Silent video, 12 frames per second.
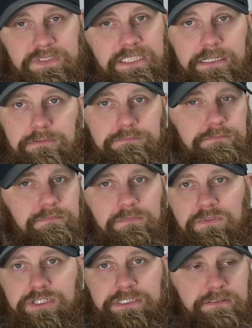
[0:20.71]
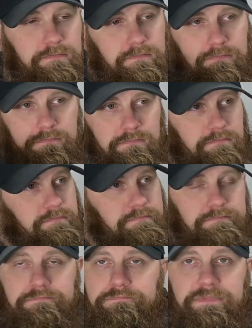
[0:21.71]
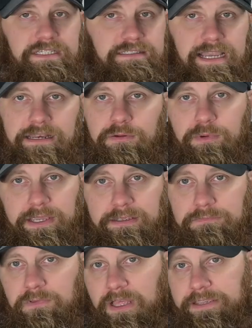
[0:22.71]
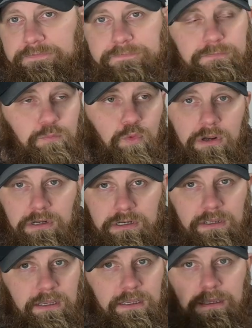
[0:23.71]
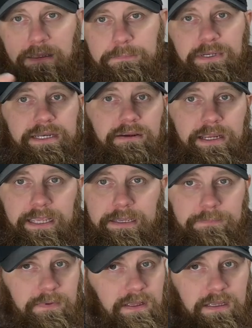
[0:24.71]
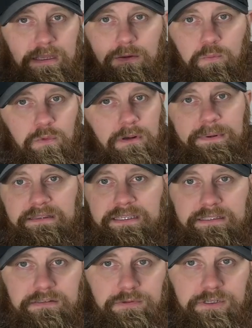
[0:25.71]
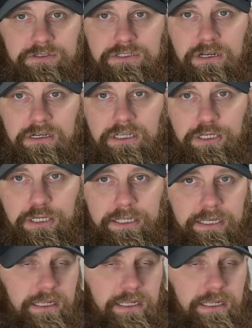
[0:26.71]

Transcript: you know, just things got in the way. Life, work. But here I am. We're about to get the year started good.